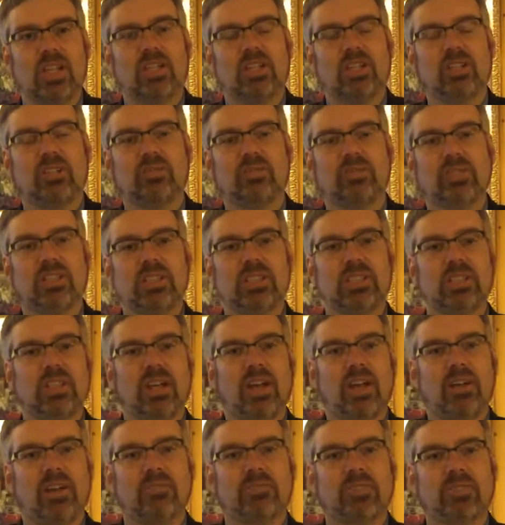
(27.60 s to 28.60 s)
You don't need to
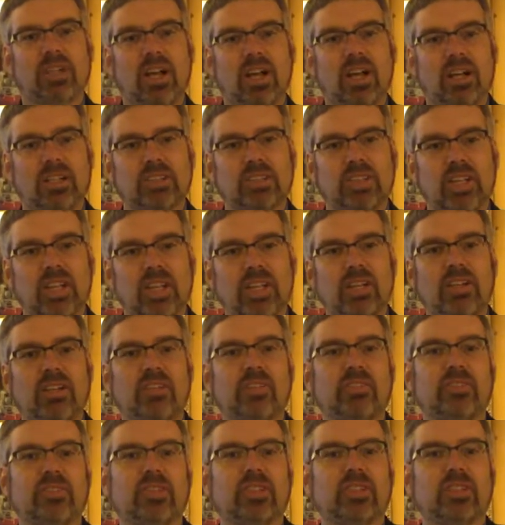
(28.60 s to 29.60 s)
have
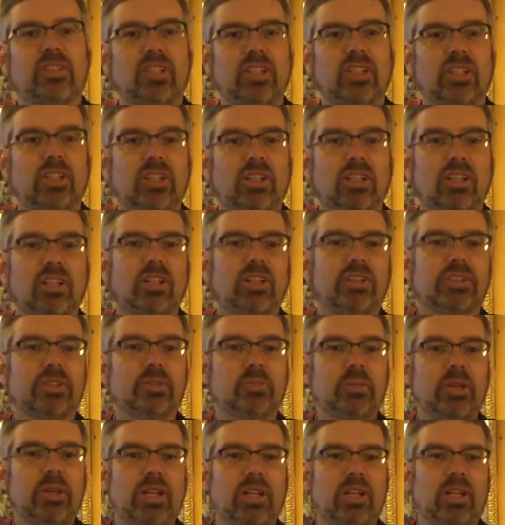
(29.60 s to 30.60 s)
cocktails and a dinner and a
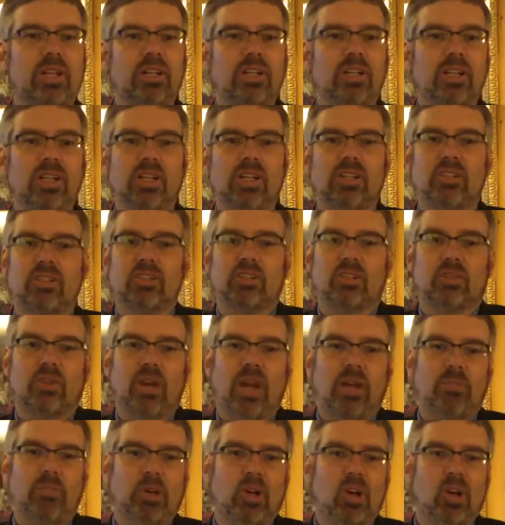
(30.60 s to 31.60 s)
speaker. Just
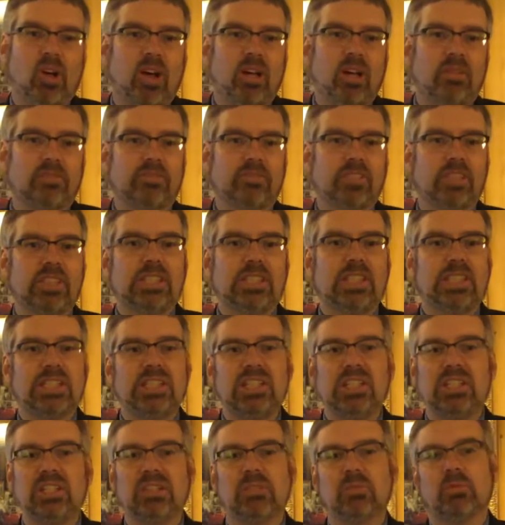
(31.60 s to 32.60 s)
grab a coffee,
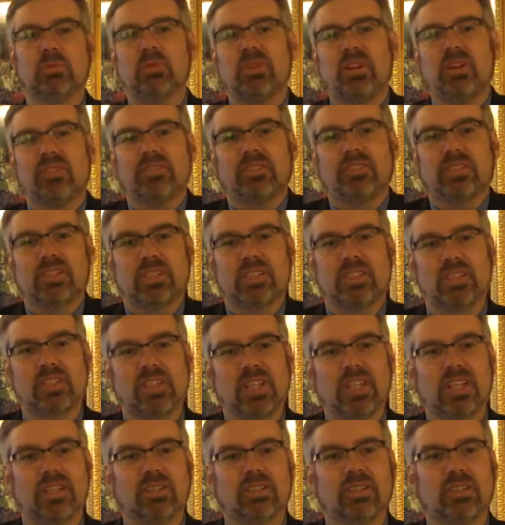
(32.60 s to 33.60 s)
tea, whatever is
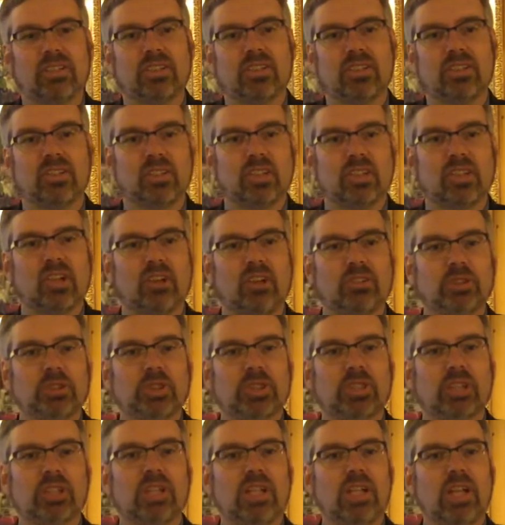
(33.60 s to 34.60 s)
standard in your
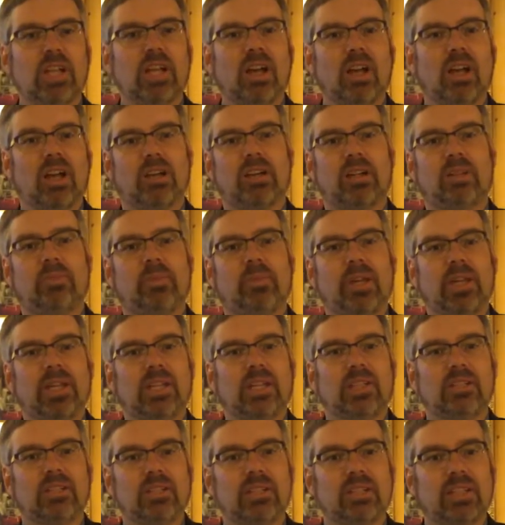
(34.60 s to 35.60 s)
culture,
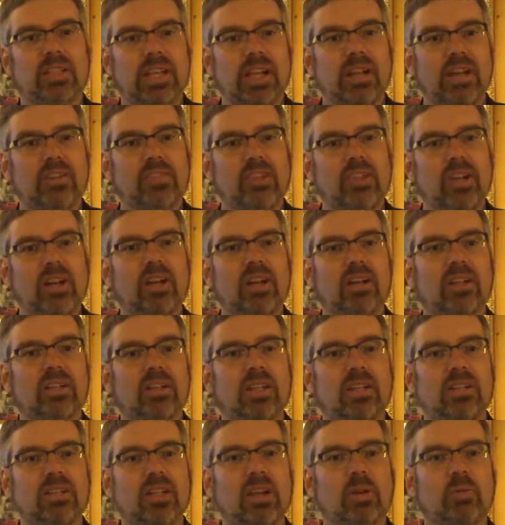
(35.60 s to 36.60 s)
and get out there
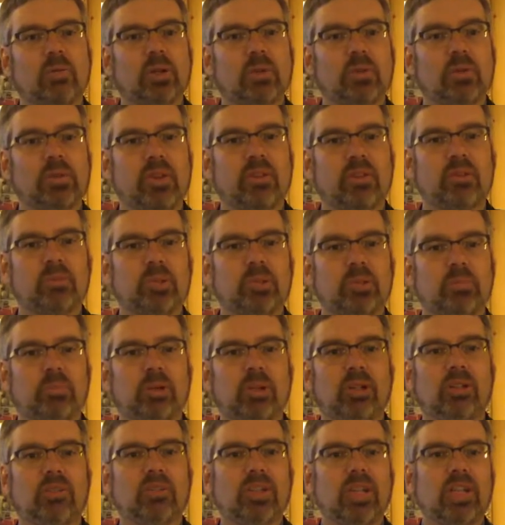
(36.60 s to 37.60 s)
and network with other
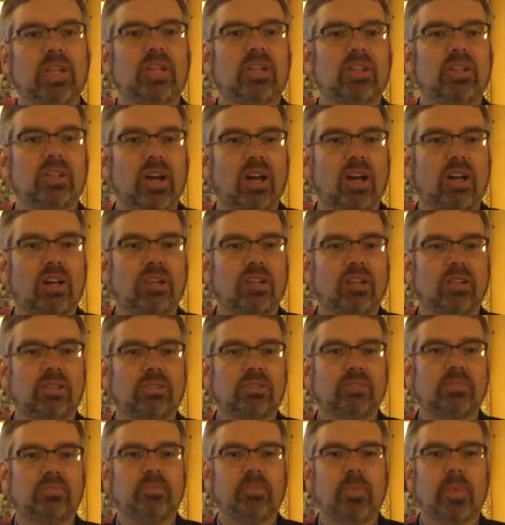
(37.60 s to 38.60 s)
people. You're not
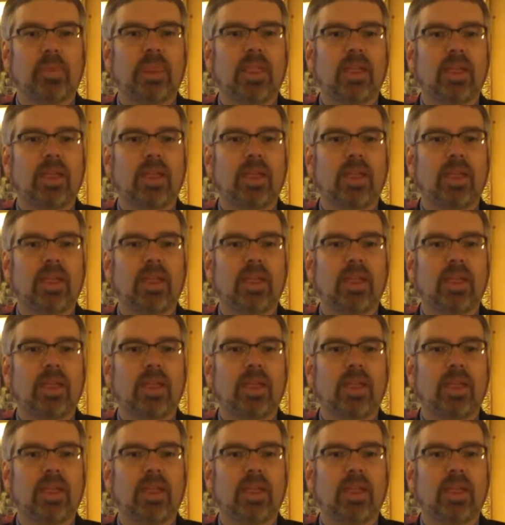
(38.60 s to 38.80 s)
alone.